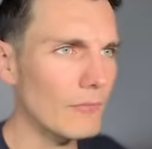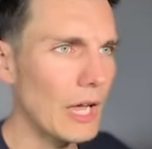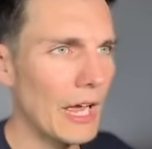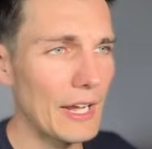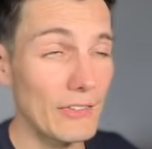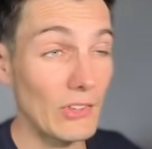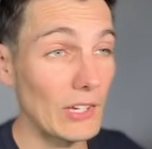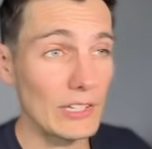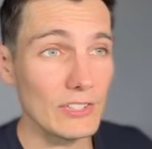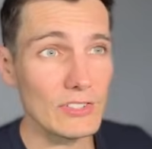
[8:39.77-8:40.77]
And I
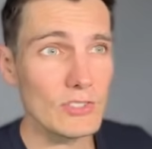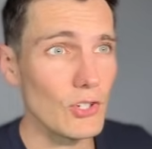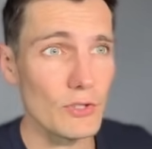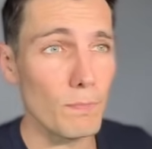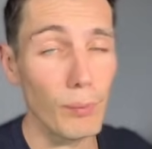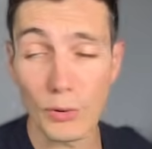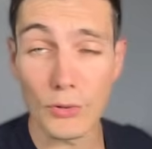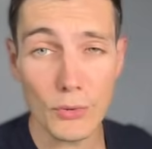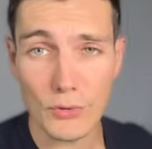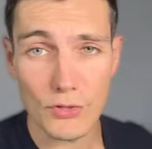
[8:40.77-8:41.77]
think it's just
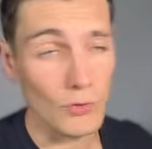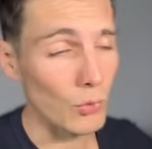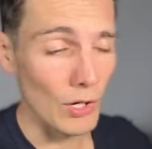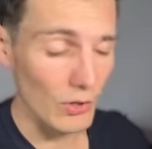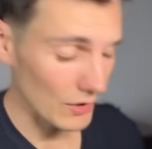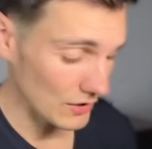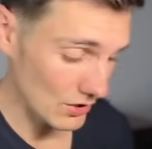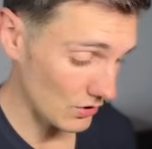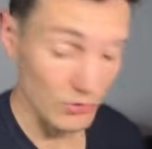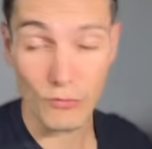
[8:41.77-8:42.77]
pollute Twitter. It's
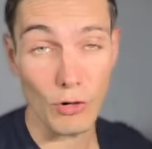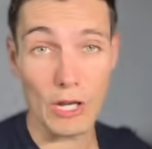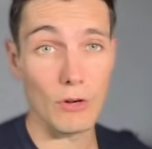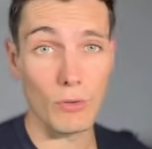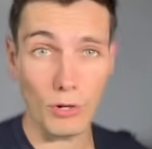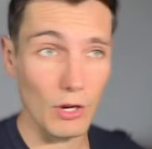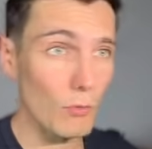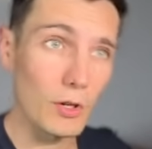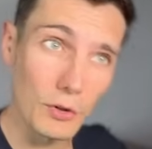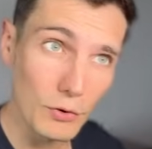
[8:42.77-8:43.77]
just really annoying
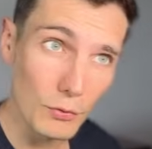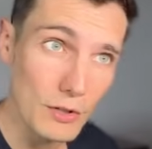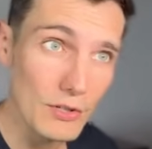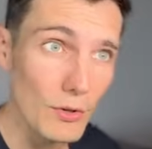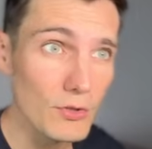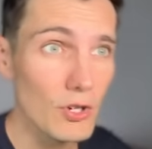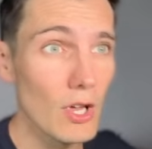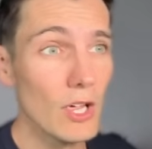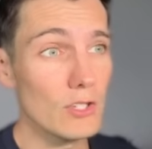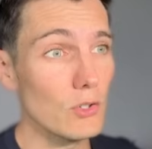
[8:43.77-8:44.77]
when you do research.
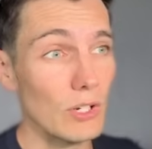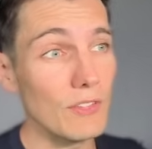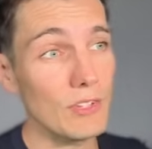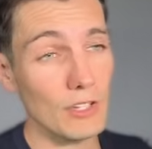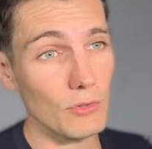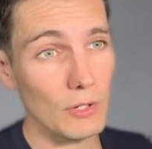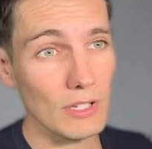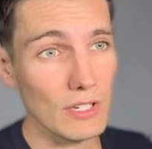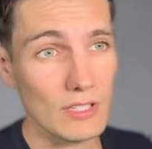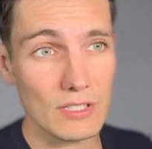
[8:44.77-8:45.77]
So if they're doing
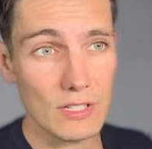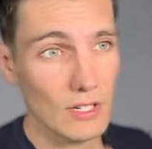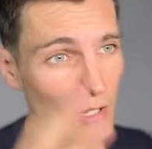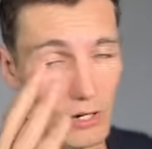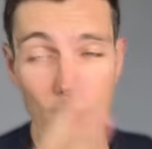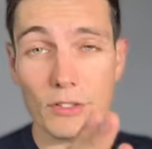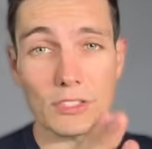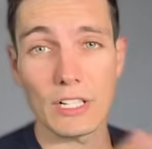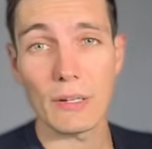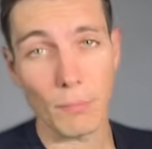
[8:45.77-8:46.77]
this,
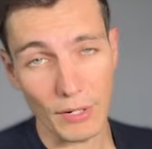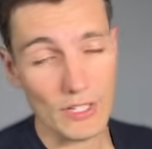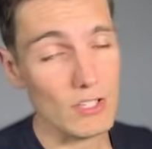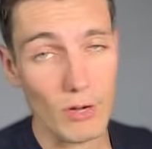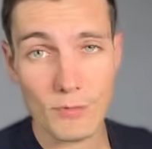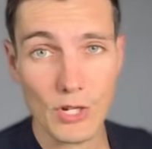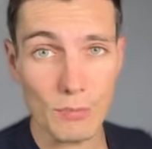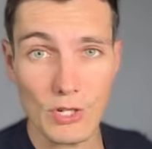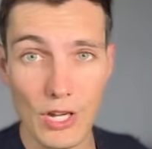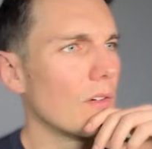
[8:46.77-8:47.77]
honestly, please stop
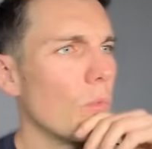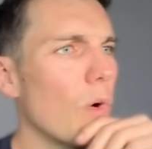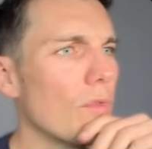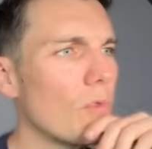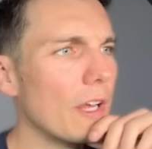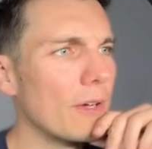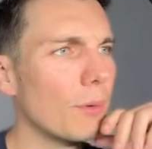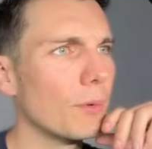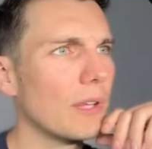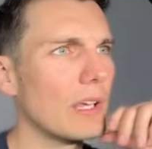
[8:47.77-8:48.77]
GMGN. One really
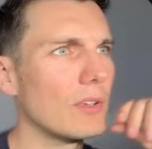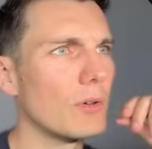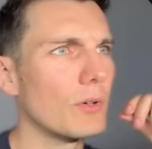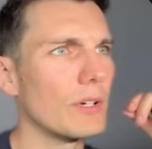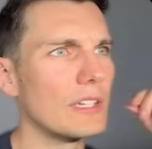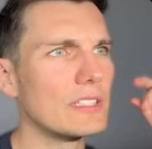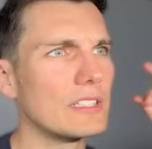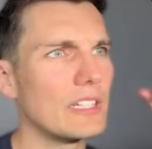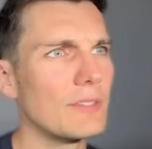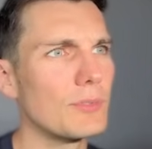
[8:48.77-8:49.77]
cool thing though
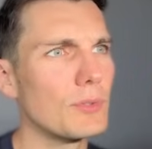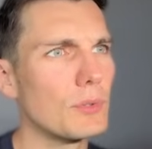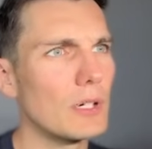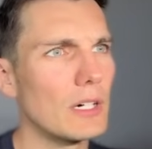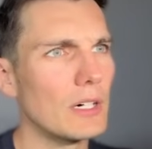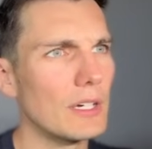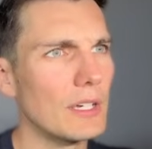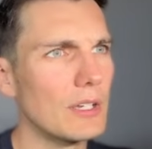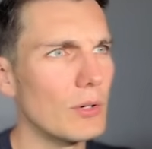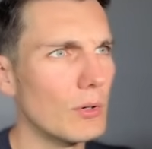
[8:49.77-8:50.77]
is if you are
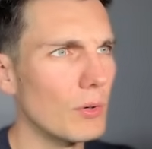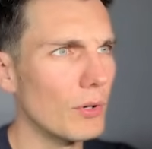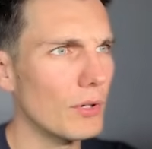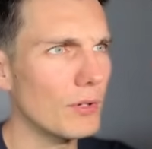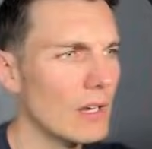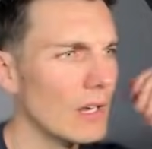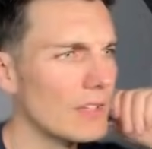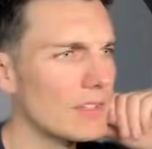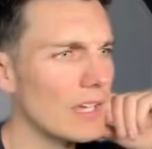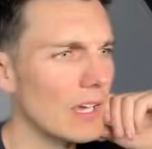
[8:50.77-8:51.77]
in a coin,
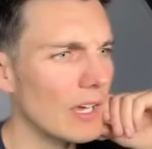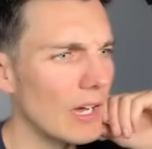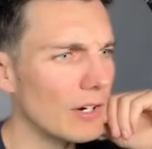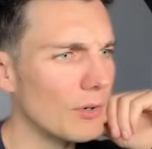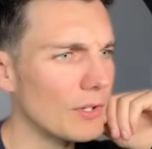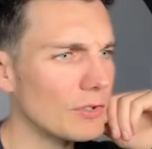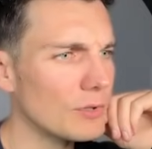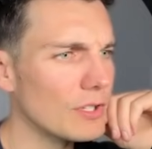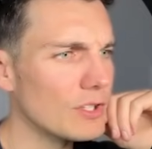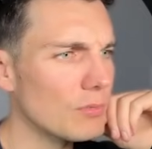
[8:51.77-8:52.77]
let's say I go into
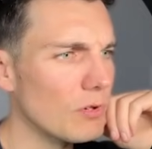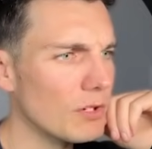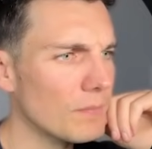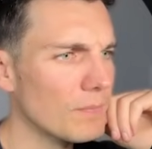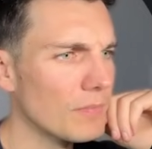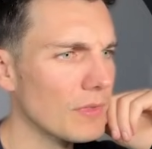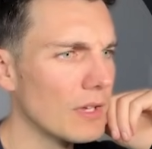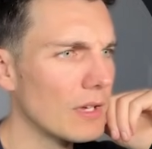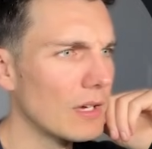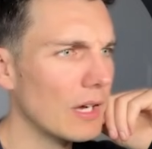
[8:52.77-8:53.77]
this one,
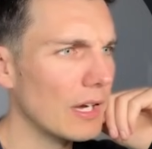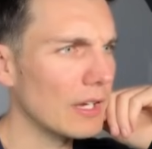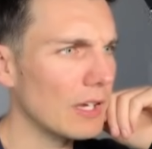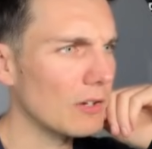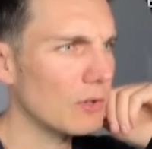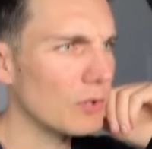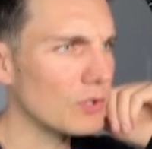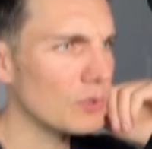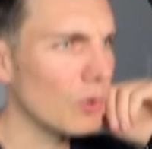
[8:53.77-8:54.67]
I can go into